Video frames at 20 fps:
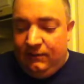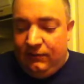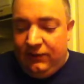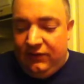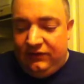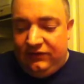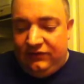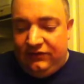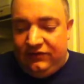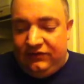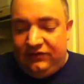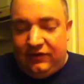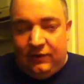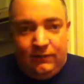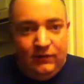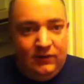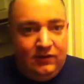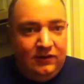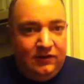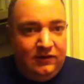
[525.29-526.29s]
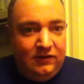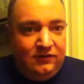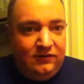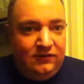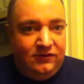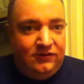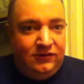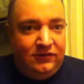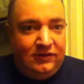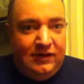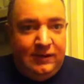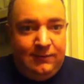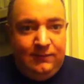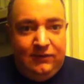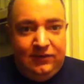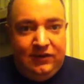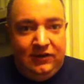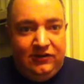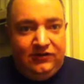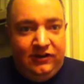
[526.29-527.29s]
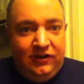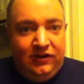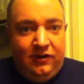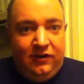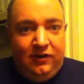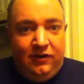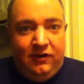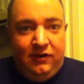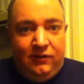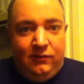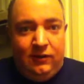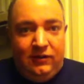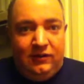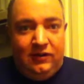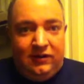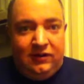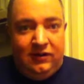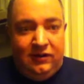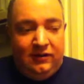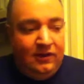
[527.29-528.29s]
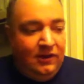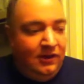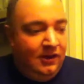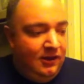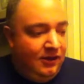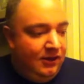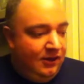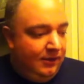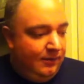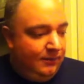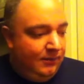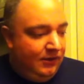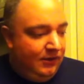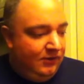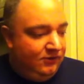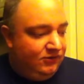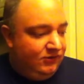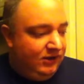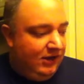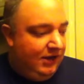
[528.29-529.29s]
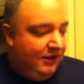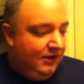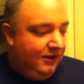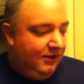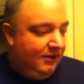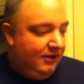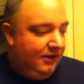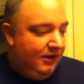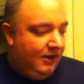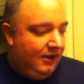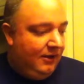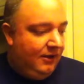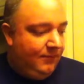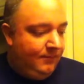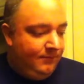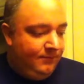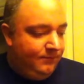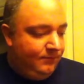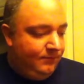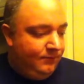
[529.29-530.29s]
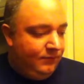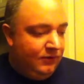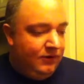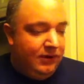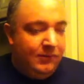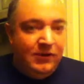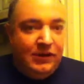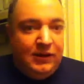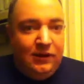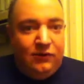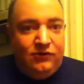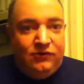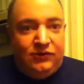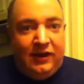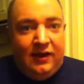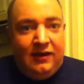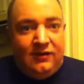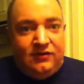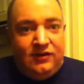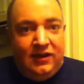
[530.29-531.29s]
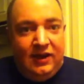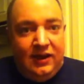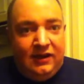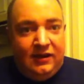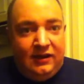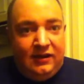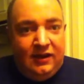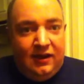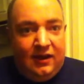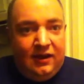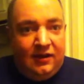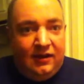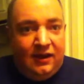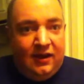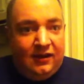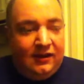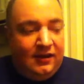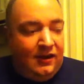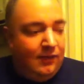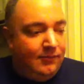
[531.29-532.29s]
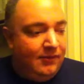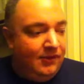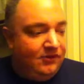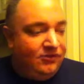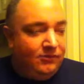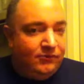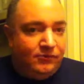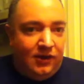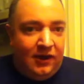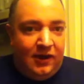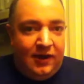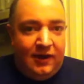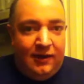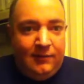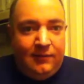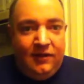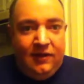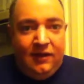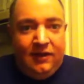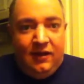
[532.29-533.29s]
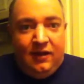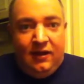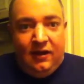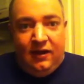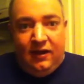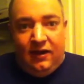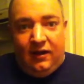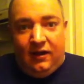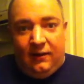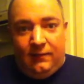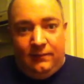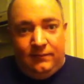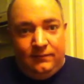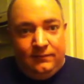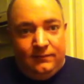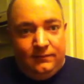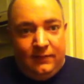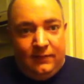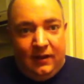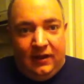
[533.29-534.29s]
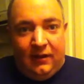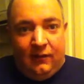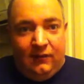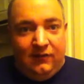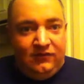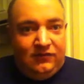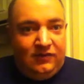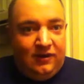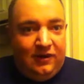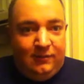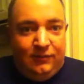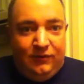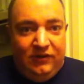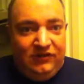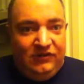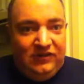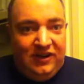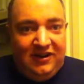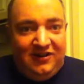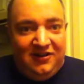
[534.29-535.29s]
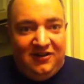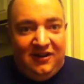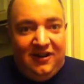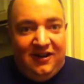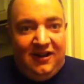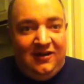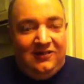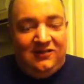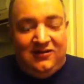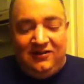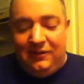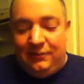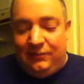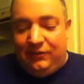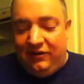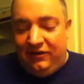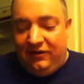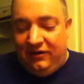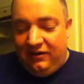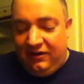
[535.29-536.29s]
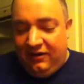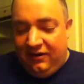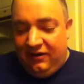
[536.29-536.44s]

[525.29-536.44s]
it's just something to keep to consider when looking. But so yeah, let me know what you guys think. Like, comment, subscribe. I always appreciate your guys' input.